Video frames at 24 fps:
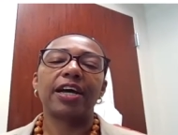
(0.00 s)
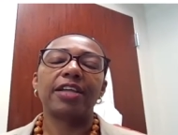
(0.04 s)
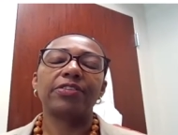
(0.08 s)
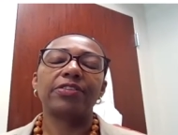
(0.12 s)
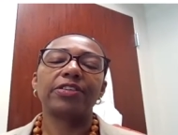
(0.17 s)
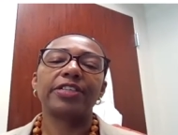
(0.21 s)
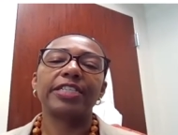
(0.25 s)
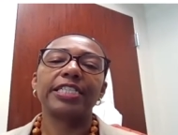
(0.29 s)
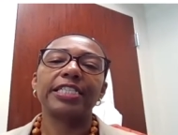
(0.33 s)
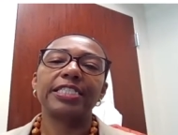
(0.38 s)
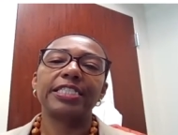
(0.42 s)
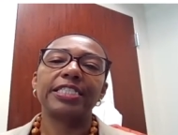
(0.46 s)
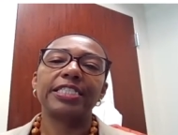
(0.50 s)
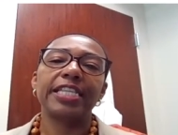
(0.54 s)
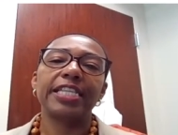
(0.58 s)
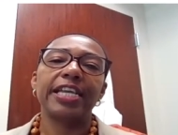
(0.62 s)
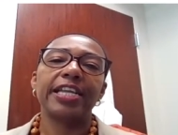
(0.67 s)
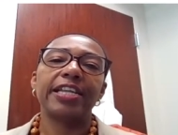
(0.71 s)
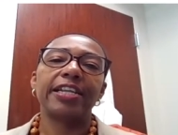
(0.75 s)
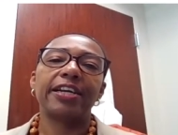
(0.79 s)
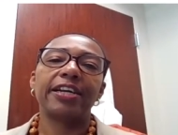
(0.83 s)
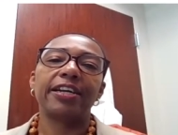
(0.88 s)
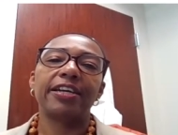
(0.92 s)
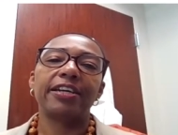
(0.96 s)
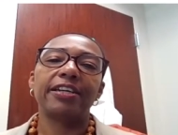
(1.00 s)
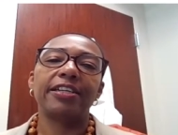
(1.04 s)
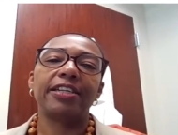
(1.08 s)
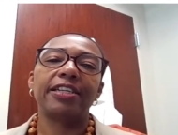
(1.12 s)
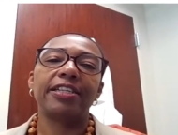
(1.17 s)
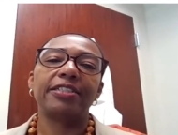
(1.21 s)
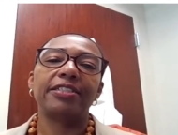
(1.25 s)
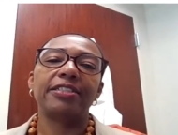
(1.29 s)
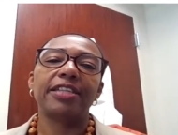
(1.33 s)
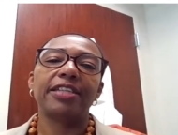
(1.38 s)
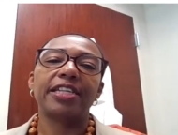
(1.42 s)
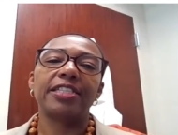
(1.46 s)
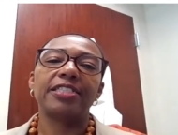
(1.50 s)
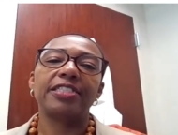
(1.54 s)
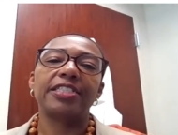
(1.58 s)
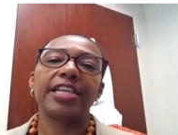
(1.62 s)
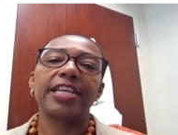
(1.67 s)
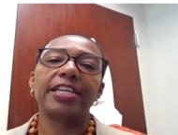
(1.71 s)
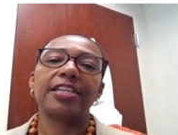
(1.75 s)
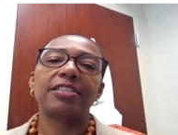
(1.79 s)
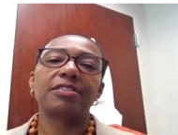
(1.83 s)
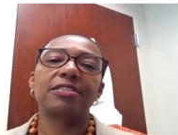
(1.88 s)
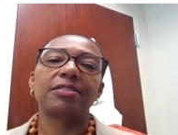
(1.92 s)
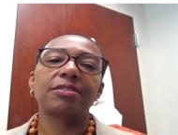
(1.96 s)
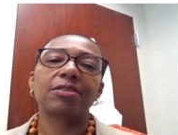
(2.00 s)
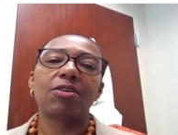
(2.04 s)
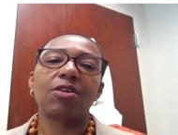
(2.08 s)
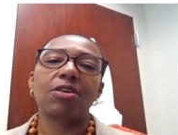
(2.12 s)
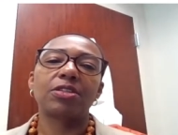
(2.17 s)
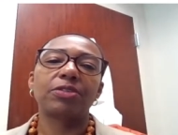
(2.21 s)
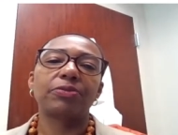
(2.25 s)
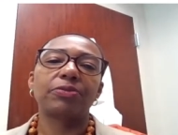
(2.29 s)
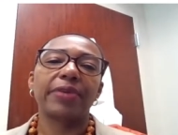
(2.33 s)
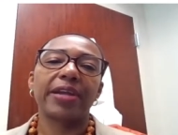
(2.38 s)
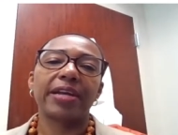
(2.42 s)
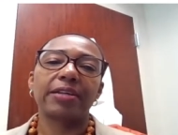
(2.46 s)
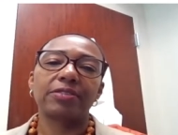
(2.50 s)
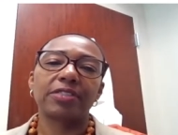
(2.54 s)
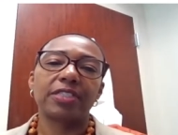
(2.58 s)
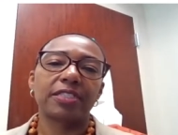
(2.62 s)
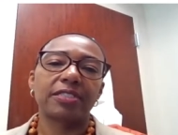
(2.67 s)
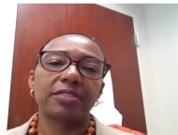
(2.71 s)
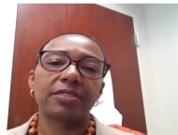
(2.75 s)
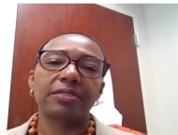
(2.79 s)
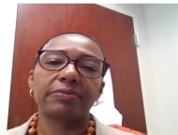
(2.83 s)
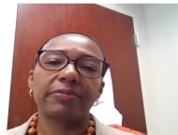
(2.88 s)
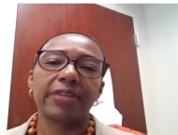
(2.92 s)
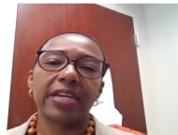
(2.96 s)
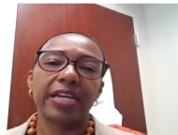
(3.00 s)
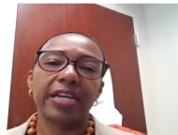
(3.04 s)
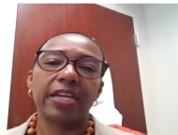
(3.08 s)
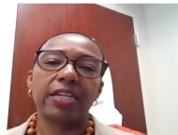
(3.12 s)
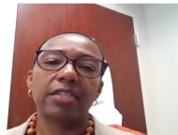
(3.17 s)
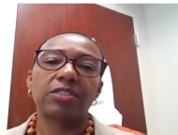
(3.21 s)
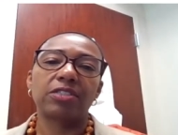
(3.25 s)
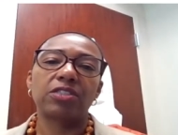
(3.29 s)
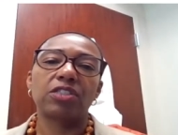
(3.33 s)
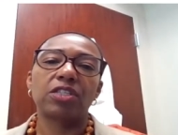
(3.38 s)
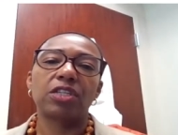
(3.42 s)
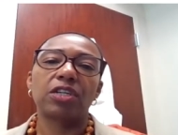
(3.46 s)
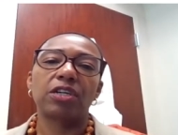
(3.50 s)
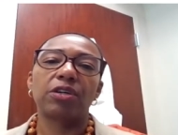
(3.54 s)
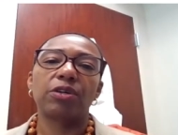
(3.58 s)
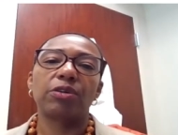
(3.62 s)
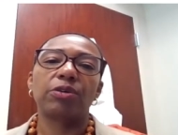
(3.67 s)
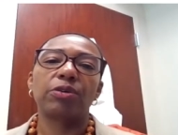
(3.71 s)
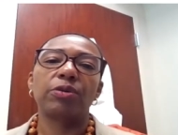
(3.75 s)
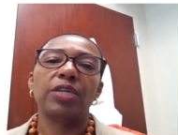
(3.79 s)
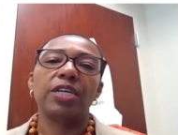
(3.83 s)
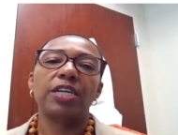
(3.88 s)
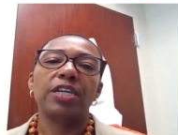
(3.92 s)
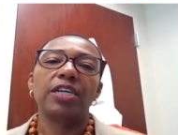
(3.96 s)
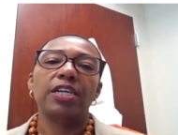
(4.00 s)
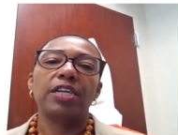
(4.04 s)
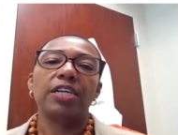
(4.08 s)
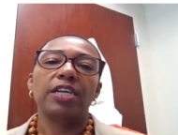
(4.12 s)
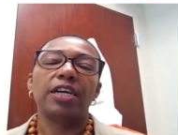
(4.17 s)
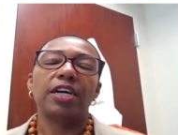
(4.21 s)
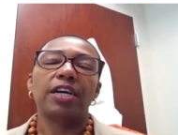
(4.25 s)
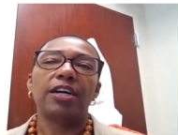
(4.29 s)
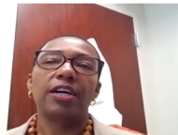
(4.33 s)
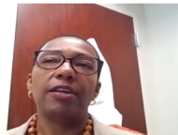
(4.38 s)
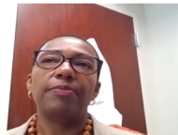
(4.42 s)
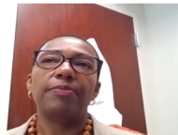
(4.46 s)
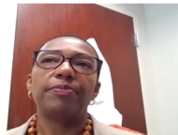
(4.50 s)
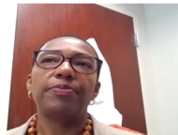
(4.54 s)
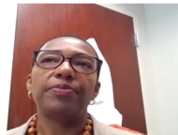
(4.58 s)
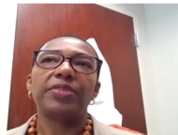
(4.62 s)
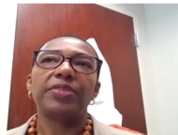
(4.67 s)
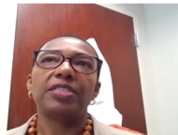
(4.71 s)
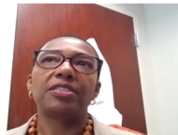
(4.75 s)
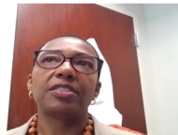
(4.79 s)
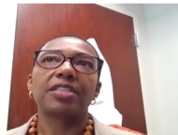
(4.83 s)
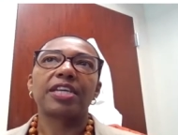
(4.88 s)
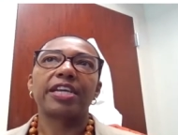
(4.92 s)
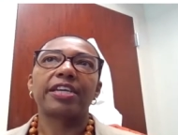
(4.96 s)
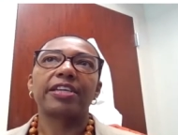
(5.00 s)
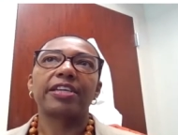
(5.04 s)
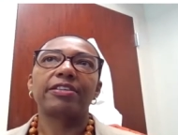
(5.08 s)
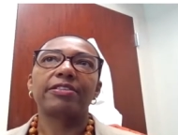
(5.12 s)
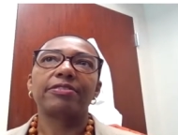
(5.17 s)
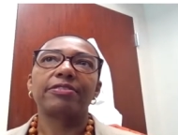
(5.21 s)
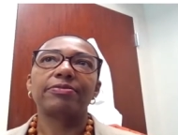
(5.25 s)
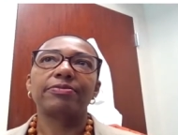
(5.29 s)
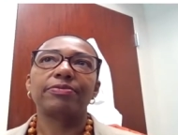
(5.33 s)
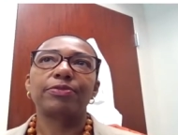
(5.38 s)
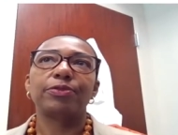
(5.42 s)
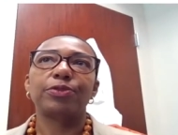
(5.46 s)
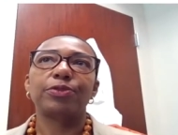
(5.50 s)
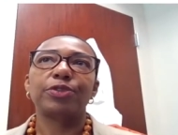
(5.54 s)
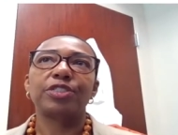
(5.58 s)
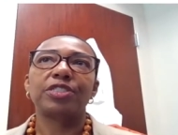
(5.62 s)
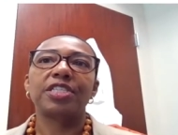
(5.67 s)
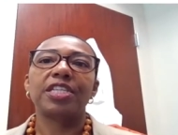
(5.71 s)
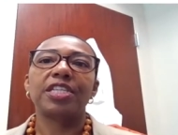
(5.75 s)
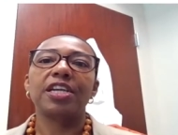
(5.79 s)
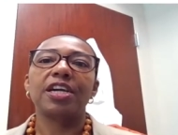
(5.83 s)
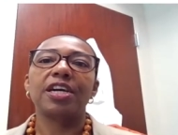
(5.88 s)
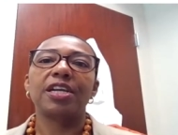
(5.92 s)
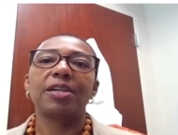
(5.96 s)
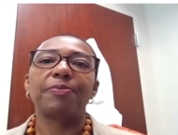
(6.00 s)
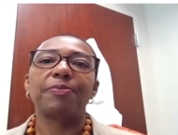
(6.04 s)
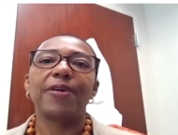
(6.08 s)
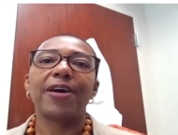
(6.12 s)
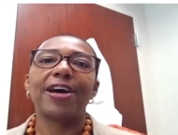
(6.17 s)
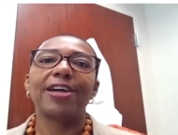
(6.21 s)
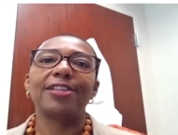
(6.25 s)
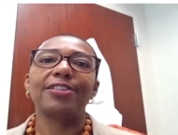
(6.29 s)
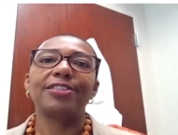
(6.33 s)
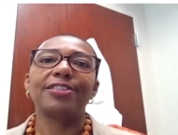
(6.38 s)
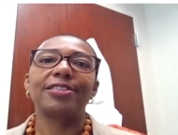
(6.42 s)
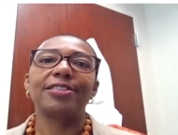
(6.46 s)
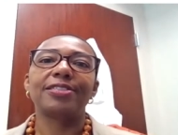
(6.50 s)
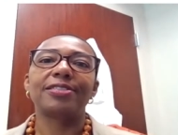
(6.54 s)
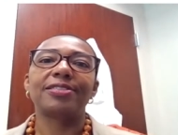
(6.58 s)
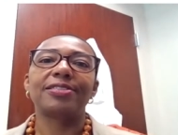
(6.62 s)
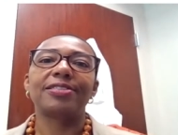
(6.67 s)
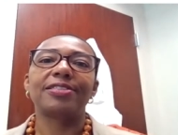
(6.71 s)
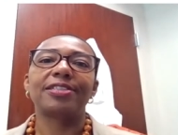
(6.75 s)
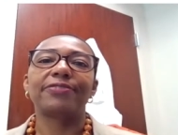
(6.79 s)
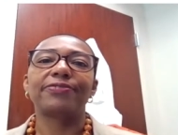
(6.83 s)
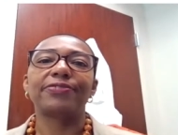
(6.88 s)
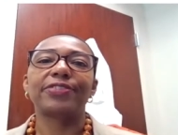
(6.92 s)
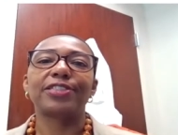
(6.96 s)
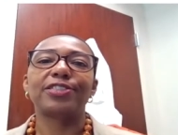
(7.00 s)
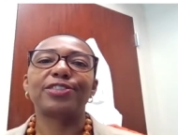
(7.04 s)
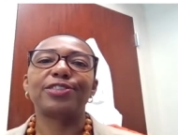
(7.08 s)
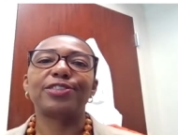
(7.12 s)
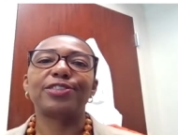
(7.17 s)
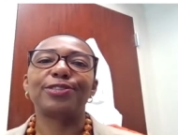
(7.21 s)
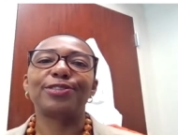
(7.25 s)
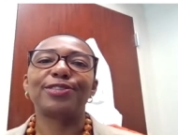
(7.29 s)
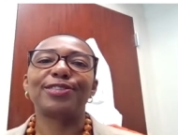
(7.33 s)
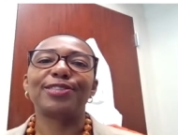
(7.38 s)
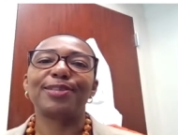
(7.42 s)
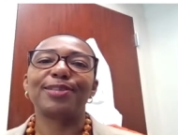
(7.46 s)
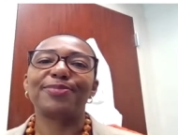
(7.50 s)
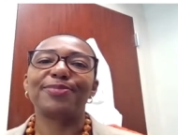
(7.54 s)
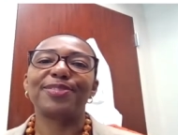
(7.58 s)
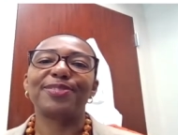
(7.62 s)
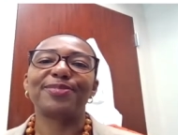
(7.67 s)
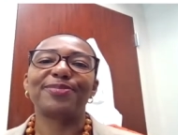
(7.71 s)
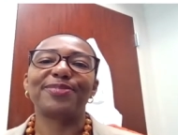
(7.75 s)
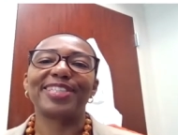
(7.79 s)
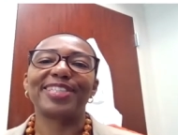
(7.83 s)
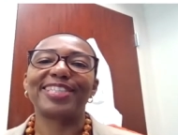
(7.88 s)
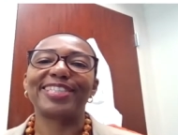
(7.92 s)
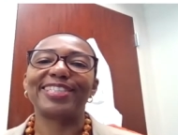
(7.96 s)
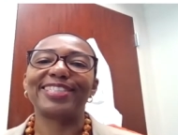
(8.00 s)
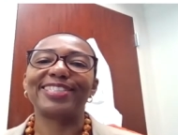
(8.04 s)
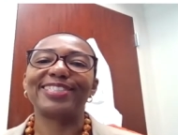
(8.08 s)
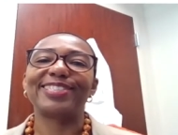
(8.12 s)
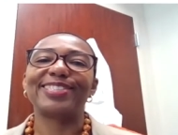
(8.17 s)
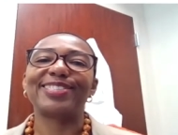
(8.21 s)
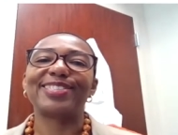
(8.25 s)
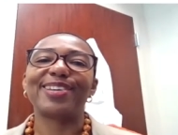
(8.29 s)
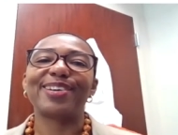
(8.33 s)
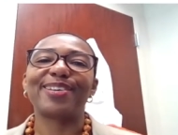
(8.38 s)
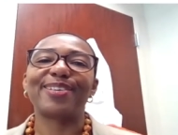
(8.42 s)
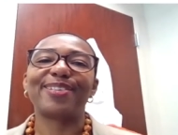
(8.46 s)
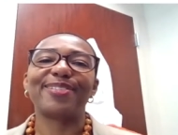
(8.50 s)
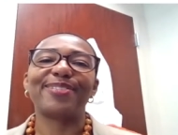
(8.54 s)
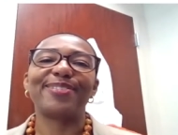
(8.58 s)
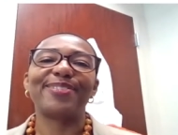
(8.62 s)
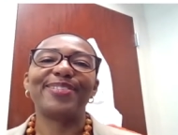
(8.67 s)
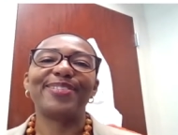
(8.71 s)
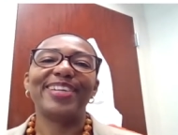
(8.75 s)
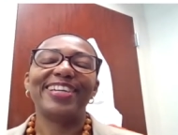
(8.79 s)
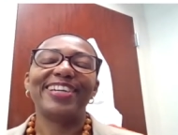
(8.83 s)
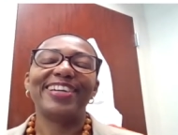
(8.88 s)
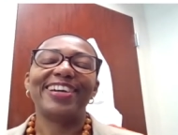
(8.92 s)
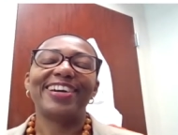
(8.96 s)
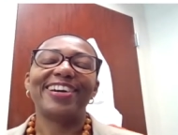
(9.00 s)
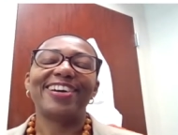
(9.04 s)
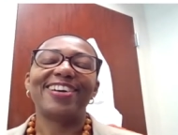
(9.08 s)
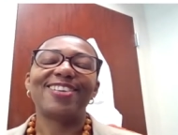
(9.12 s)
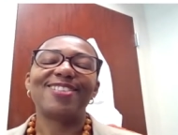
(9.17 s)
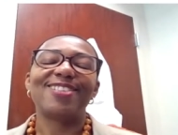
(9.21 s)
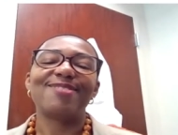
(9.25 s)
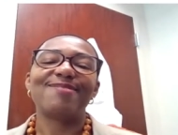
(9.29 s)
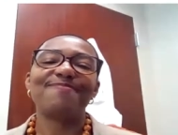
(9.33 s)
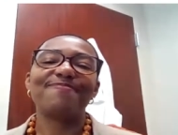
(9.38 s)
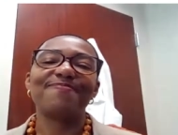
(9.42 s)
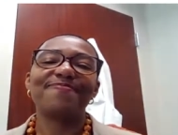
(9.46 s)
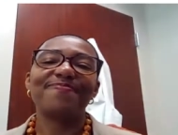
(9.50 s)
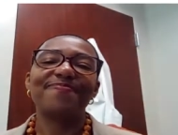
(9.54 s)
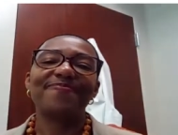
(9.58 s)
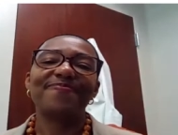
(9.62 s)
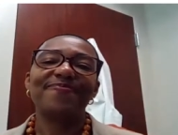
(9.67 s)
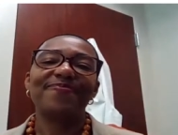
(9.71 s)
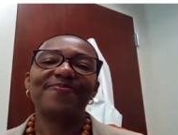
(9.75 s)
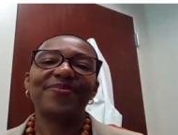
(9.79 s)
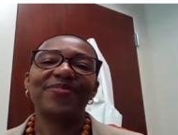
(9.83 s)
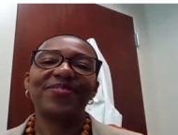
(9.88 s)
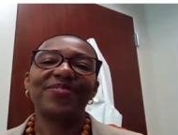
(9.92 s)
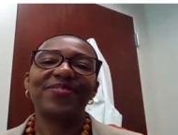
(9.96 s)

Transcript: I look at data, and, and data is all around us, right? So um, it's like we're sitting on a pile of this stuff. Let's do something with it. So um,